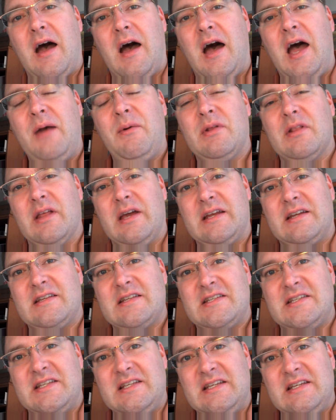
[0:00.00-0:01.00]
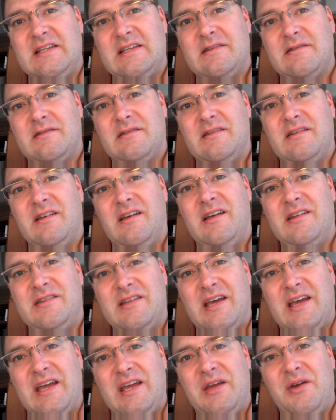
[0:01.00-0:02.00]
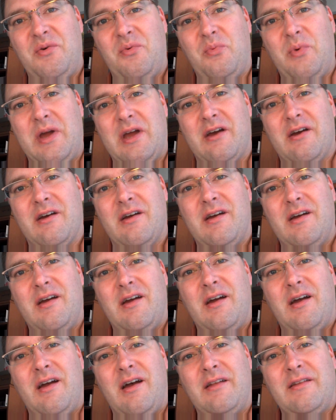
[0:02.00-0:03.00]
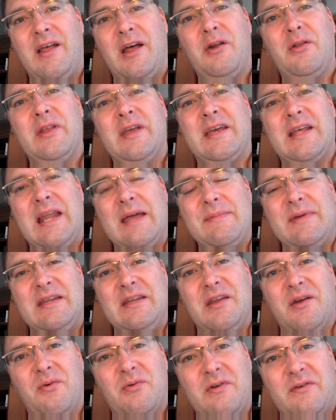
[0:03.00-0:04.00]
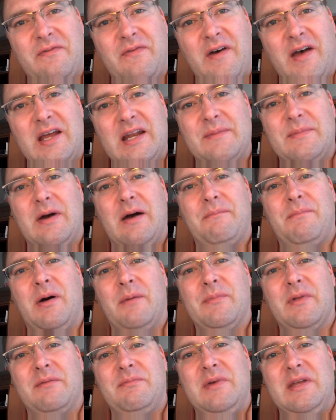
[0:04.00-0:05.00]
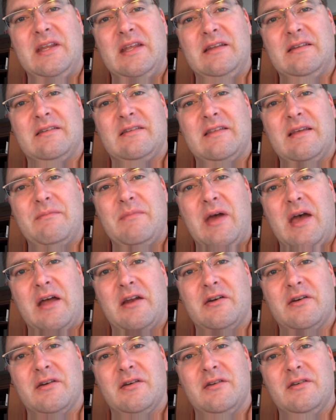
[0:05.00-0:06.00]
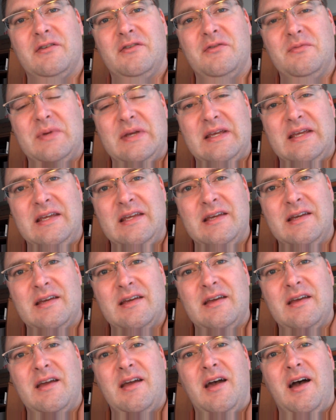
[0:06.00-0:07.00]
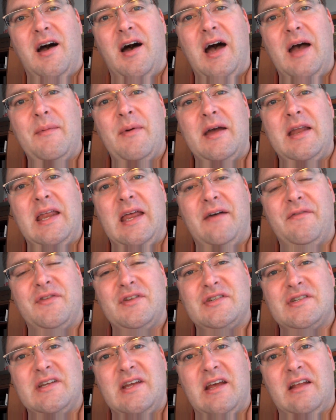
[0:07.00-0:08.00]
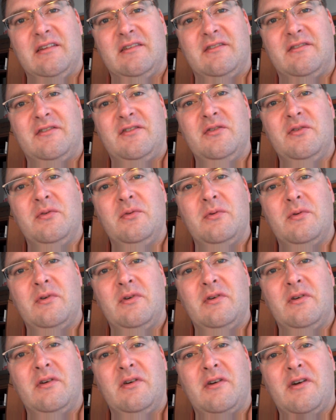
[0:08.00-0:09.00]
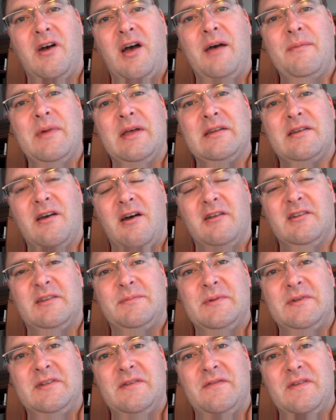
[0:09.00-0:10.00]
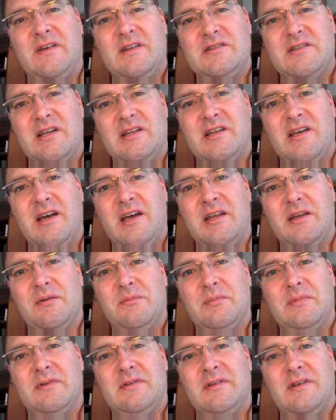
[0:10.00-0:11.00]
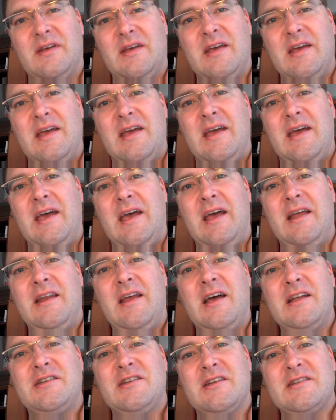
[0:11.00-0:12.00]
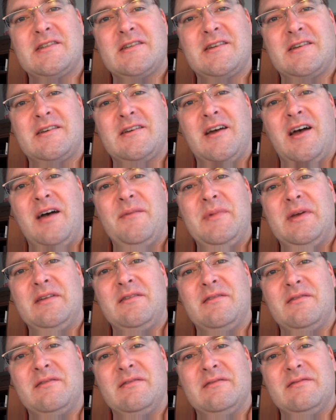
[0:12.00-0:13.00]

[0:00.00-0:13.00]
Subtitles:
I would like to see a day where not only can I be notified about public meetings that matter to me, I might have the chance to comment on specific agenda items. And not just comment